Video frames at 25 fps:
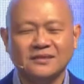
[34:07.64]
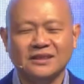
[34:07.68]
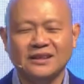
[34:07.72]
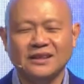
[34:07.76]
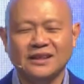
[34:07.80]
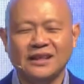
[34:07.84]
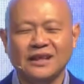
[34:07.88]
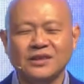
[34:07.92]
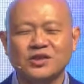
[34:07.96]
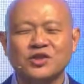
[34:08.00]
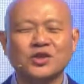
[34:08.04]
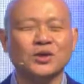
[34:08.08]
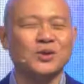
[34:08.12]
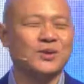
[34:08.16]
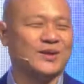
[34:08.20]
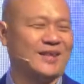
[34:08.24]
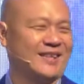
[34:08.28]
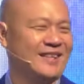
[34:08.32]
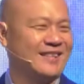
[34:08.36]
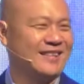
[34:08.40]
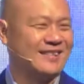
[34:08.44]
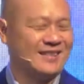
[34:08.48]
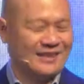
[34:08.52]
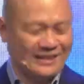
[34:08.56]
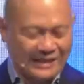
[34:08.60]
showed
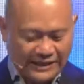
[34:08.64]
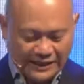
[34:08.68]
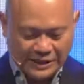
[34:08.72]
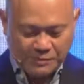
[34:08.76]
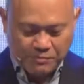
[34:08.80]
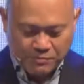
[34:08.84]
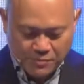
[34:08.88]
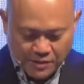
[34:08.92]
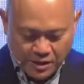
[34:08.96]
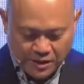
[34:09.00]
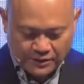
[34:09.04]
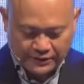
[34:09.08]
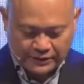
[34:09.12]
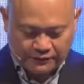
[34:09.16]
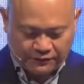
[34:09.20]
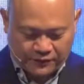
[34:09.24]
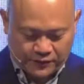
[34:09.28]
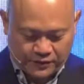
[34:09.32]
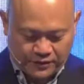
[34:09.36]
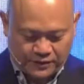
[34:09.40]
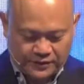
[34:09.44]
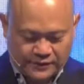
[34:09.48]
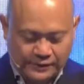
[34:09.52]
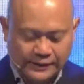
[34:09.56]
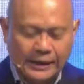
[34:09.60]
us, he modeled
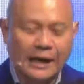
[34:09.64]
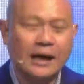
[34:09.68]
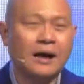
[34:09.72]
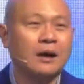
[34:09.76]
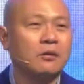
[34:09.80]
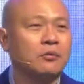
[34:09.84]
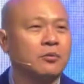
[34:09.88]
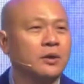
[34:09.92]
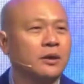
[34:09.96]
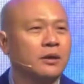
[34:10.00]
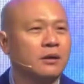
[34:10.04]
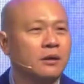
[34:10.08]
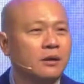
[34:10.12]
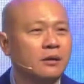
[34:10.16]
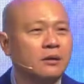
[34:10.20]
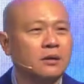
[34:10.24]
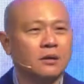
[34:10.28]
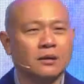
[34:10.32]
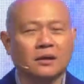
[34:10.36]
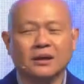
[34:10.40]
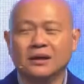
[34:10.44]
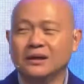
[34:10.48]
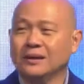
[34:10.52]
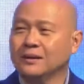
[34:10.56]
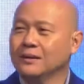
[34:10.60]
for us how we
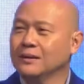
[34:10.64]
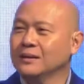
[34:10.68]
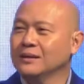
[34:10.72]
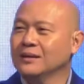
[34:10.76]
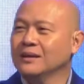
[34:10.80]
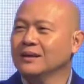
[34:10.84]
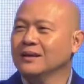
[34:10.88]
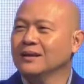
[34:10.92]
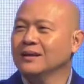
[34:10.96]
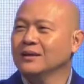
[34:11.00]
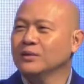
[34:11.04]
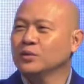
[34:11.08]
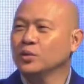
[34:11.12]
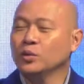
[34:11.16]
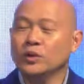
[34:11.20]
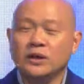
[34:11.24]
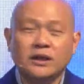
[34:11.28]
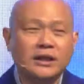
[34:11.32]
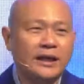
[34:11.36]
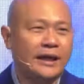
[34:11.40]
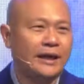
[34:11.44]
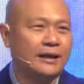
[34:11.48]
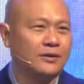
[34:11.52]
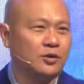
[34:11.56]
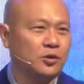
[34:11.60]
ought to
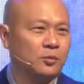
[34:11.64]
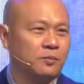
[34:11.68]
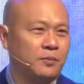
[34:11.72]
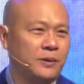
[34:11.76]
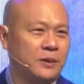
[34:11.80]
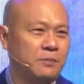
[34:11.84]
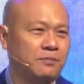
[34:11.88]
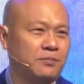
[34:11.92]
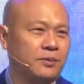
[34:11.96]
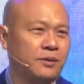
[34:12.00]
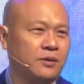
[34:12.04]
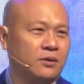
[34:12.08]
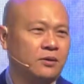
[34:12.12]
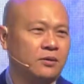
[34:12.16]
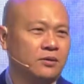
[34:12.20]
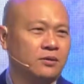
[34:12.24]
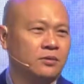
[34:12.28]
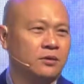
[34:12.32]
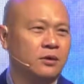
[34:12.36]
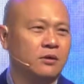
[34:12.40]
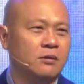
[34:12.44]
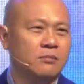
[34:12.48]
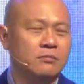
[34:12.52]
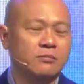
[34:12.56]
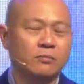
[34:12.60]
relate to people
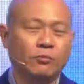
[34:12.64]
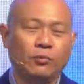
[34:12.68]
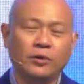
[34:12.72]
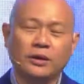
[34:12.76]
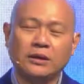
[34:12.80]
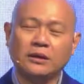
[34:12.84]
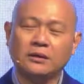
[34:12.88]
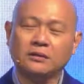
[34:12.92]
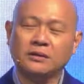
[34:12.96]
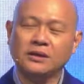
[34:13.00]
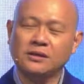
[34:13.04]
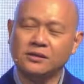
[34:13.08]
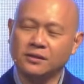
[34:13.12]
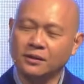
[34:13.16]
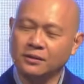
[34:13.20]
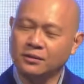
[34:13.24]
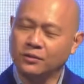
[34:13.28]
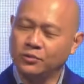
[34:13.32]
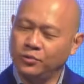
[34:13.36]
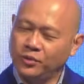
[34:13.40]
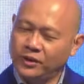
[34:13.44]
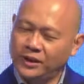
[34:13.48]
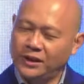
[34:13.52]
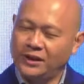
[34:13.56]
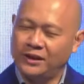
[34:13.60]
whom we
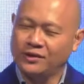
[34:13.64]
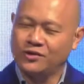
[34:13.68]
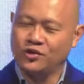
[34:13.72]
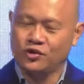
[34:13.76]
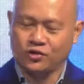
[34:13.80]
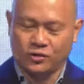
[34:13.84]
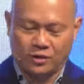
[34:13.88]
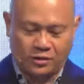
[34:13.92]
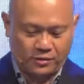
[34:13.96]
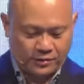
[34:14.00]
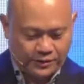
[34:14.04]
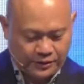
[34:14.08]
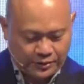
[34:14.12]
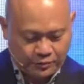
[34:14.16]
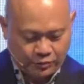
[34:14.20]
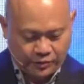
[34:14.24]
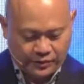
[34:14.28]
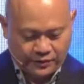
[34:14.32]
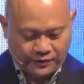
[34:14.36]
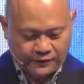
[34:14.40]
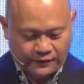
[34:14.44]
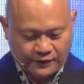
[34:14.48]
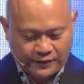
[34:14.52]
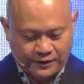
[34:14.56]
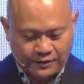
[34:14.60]
disagree strongly
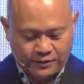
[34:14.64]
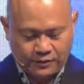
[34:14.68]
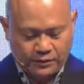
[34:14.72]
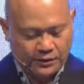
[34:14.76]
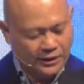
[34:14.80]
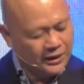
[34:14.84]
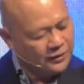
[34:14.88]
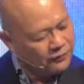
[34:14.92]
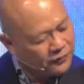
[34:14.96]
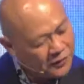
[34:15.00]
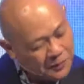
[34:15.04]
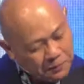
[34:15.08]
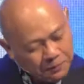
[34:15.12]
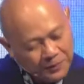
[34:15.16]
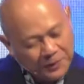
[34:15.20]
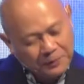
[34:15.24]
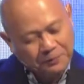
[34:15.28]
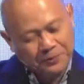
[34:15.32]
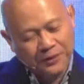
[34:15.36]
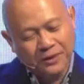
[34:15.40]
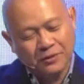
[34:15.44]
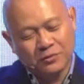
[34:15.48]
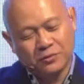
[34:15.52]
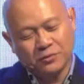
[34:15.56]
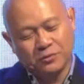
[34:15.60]
with, and even
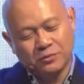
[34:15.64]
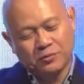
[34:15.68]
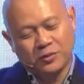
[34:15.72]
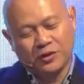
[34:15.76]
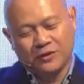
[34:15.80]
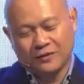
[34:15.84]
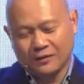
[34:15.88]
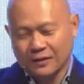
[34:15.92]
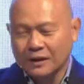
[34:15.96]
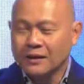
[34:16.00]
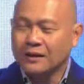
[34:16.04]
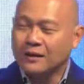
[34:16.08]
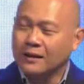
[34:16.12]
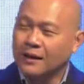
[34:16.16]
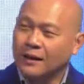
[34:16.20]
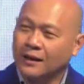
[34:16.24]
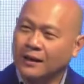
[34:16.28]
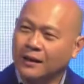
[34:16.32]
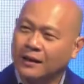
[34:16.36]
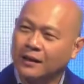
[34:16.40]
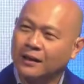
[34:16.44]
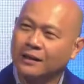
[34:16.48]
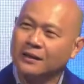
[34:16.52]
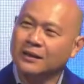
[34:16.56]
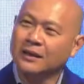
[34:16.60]
people whom we think
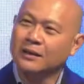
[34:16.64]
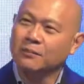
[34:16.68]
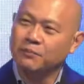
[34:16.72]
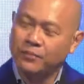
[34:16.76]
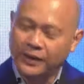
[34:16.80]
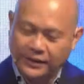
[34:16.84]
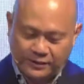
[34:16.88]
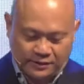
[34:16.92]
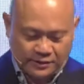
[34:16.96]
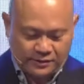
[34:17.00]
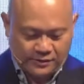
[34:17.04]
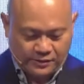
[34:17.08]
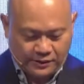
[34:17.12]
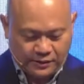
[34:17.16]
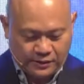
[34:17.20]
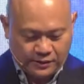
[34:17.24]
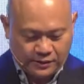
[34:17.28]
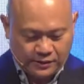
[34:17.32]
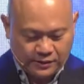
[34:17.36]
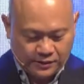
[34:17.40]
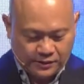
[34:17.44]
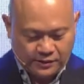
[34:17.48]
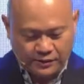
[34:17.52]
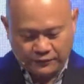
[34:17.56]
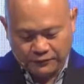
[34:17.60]
are practicing
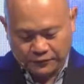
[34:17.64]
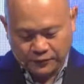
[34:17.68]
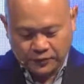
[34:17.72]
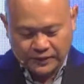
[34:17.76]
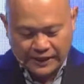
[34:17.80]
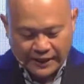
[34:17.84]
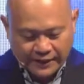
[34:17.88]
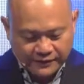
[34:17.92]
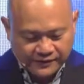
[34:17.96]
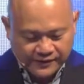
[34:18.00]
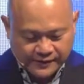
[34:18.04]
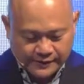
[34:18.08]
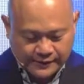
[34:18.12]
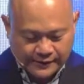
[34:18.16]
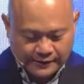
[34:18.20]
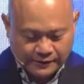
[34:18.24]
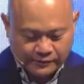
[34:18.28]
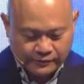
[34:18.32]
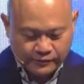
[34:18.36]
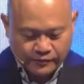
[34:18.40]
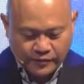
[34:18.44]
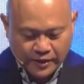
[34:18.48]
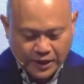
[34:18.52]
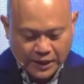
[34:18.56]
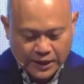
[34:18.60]
a sinful lifestyle.
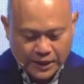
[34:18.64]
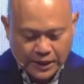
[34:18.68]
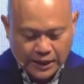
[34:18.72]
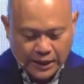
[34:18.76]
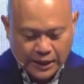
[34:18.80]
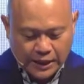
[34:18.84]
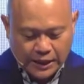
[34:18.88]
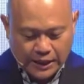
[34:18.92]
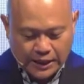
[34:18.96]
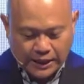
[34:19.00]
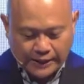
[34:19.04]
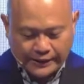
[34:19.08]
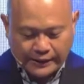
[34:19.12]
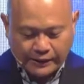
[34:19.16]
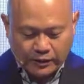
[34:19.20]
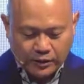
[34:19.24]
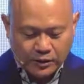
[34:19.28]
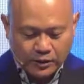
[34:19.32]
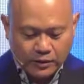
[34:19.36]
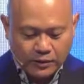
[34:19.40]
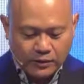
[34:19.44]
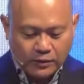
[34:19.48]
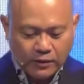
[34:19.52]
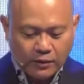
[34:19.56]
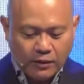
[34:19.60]
Now,
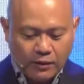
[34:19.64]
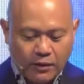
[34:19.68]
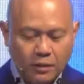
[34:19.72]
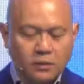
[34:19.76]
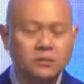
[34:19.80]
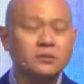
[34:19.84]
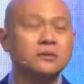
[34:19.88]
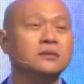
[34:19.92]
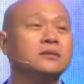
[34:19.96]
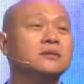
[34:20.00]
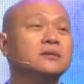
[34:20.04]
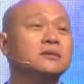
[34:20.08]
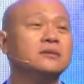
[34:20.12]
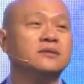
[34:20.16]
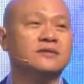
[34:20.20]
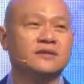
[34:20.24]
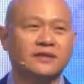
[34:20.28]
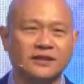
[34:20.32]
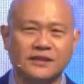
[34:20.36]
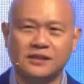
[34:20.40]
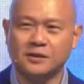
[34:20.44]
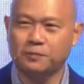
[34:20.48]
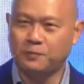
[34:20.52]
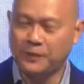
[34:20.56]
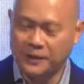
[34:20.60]
all
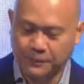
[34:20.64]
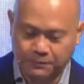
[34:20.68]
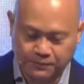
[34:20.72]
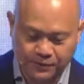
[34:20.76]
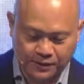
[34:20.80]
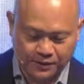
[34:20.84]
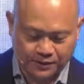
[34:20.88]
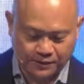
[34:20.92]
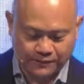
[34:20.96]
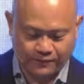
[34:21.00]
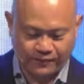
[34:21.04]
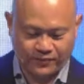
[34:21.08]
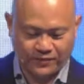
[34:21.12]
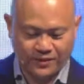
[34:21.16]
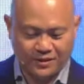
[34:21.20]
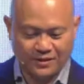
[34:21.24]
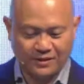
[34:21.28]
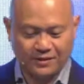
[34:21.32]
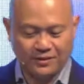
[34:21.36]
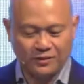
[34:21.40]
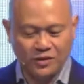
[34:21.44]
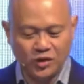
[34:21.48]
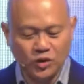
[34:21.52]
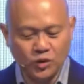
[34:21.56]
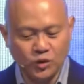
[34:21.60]
these people
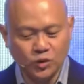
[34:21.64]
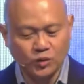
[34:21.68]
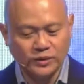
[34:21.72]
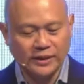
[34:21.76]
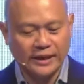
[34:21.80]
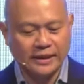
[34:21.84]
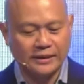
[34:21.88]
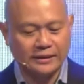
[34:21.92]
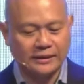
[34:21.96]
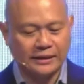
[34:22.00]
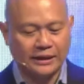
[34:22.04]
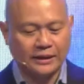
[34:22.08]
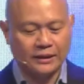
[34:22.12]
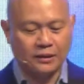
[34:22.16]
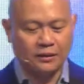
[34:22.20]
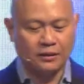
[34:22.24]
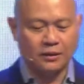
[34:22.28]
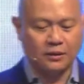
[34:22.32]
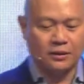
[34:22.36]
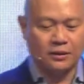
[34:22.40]
knew that they